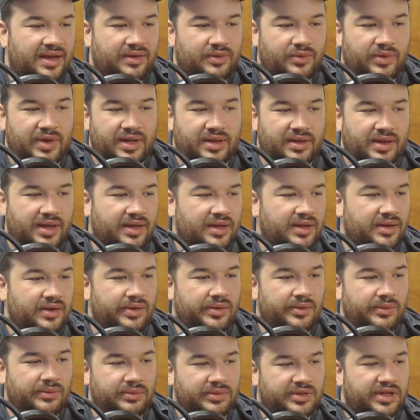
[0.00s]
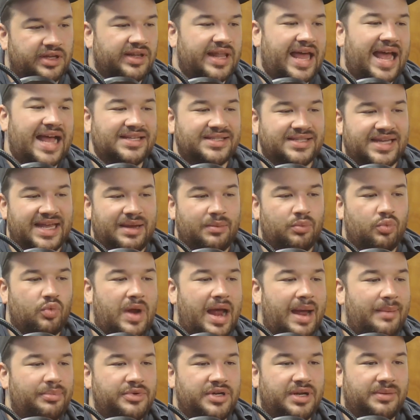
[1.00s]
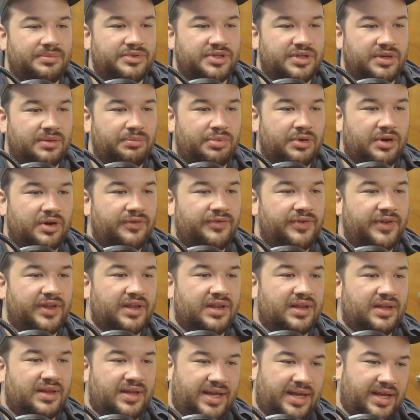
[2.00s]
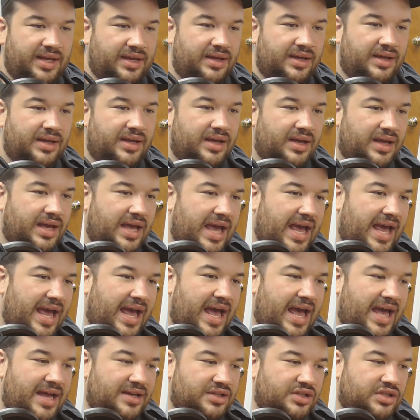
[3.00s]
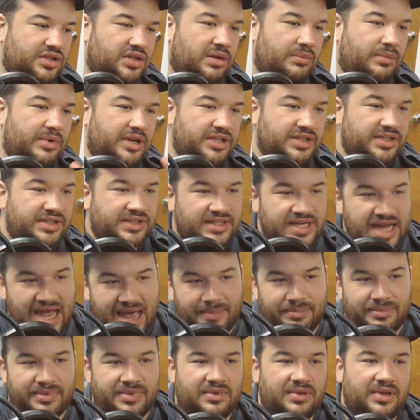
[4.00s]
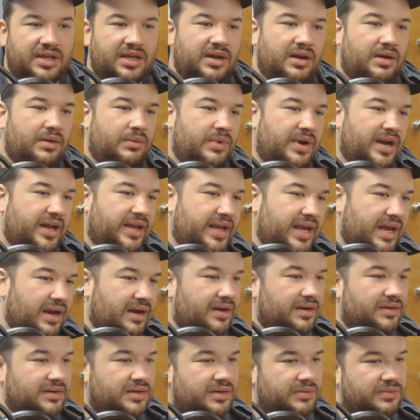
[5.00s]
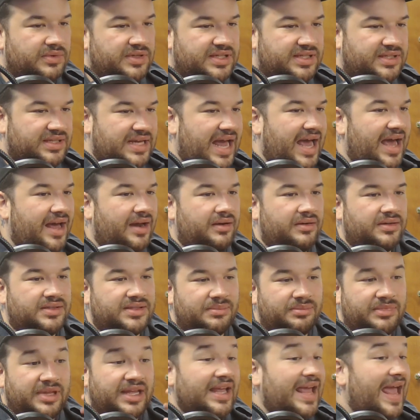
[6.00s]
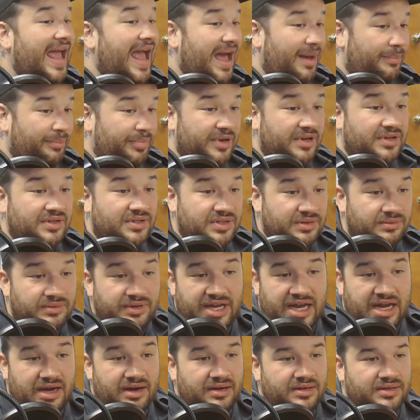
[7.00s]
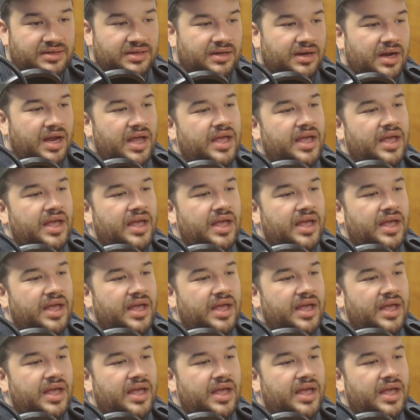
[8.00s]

quick, like, the last game wrapped up so perfectly. It had so much depth. When a character was sad or something happened to a character,